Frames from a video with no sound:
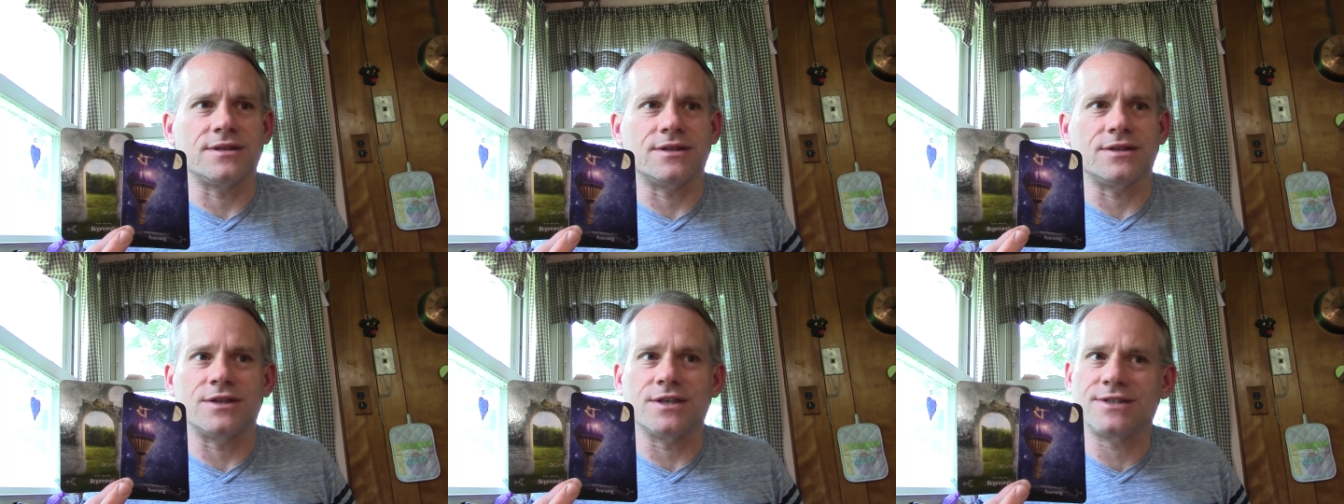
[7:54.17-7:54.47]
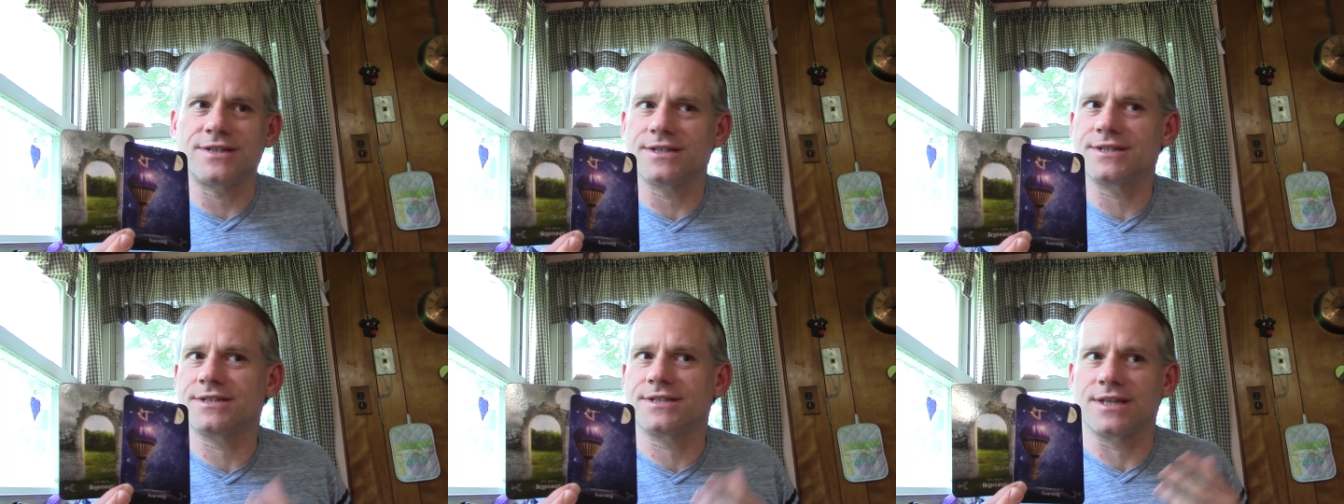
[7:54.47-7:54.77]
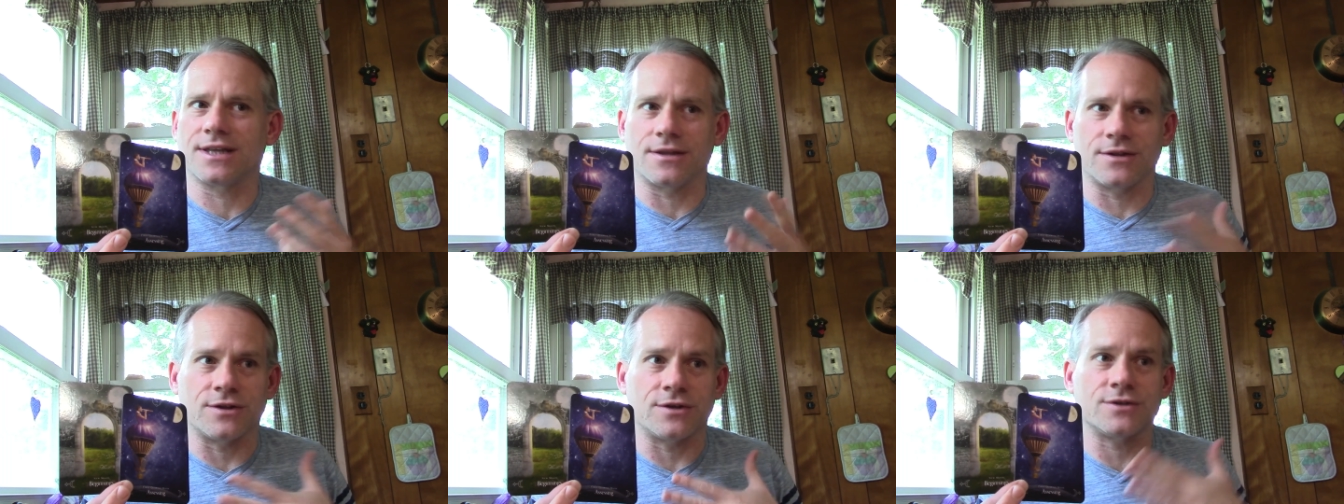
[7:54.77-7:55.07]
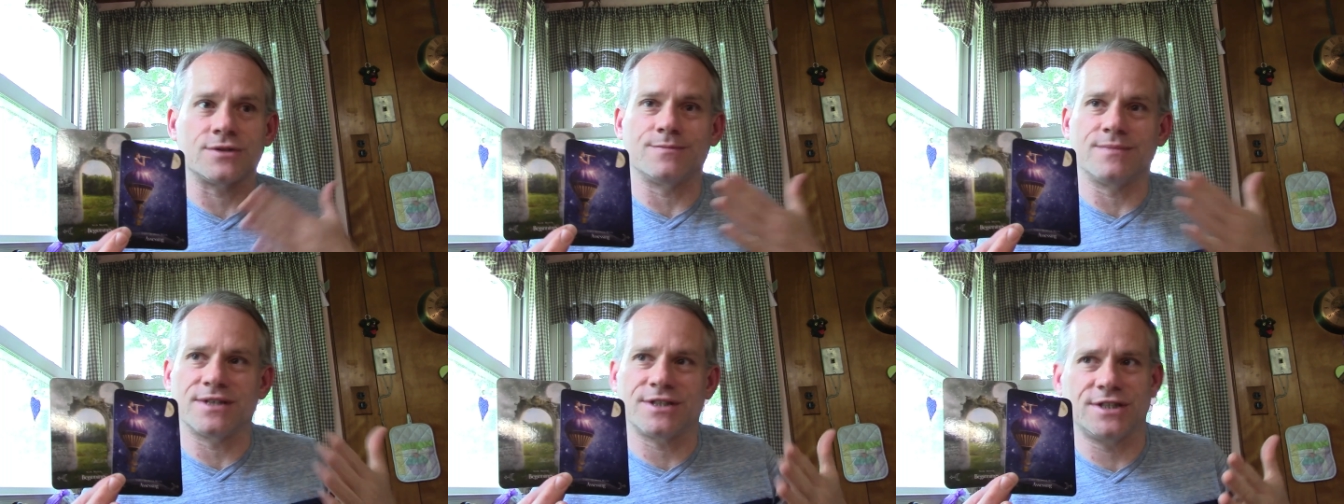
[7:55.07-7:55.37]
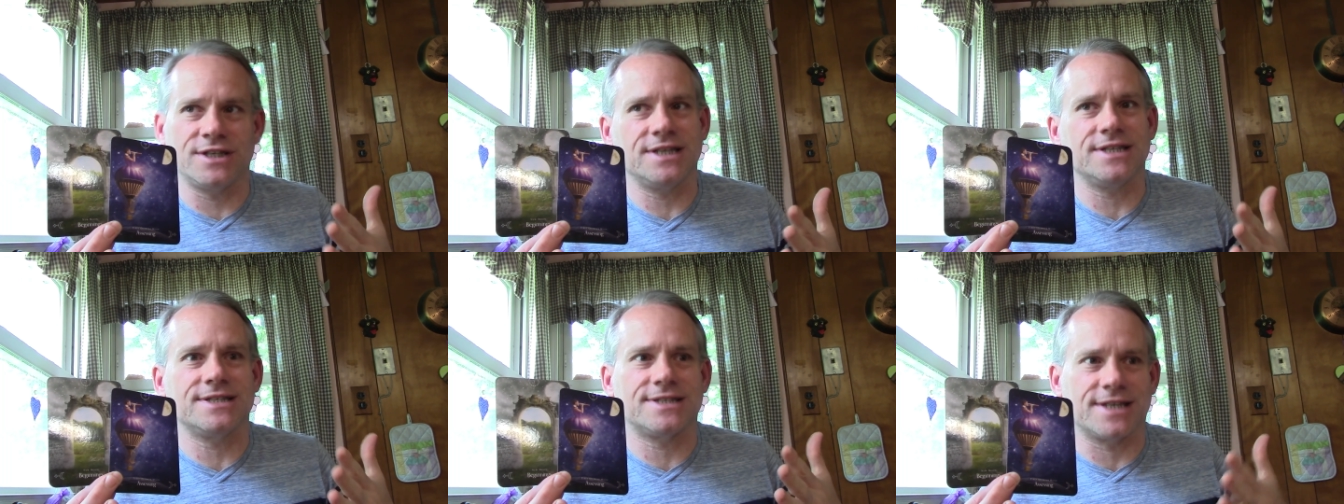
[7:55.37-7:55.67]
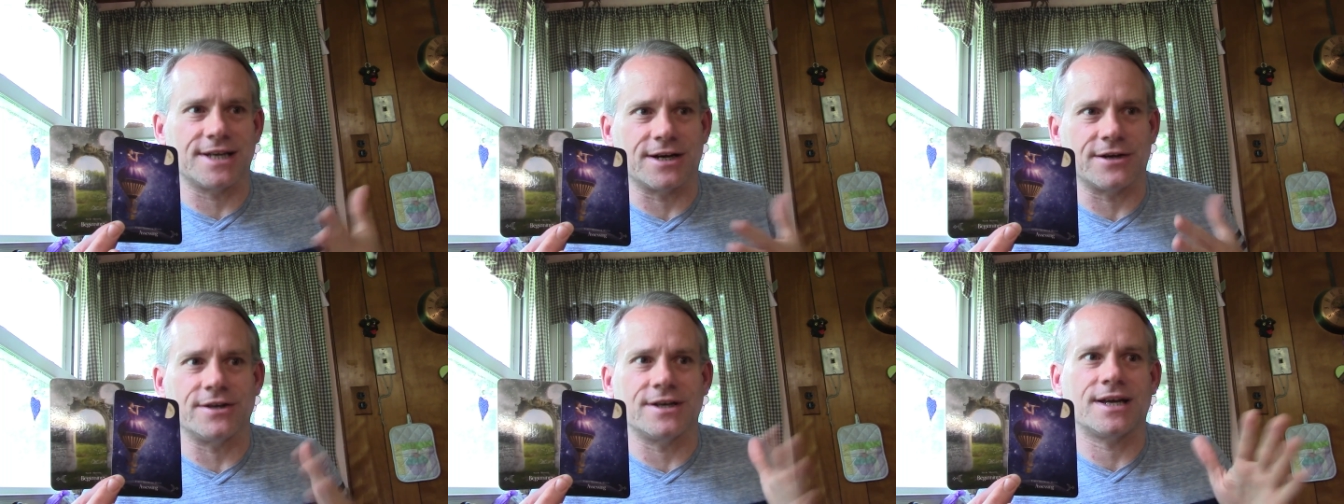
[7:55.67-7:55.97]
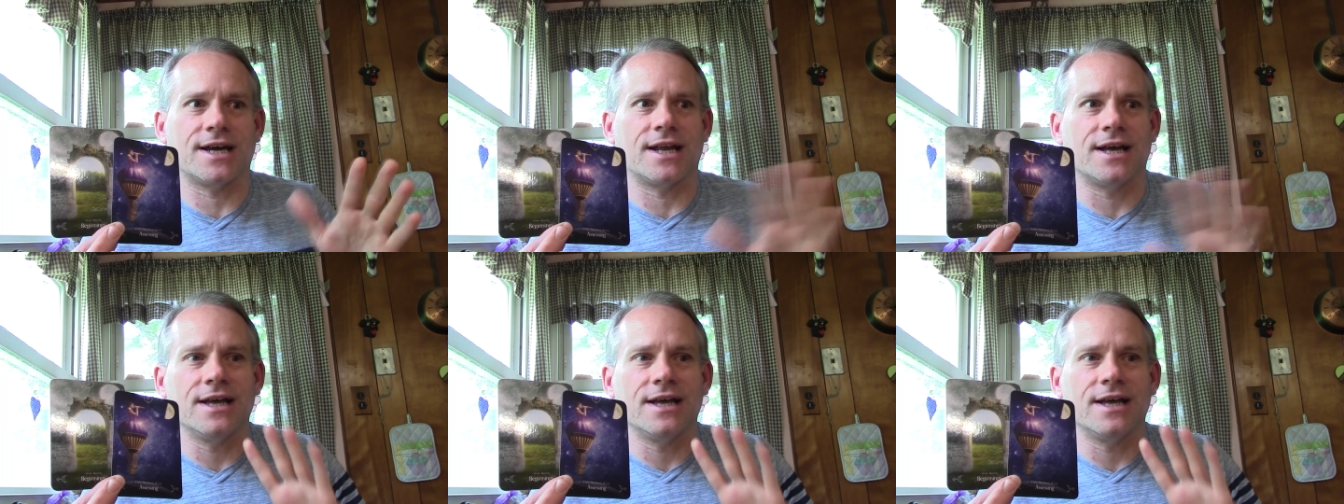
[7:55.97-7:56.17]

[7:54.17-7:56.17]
this is there's machines here. You got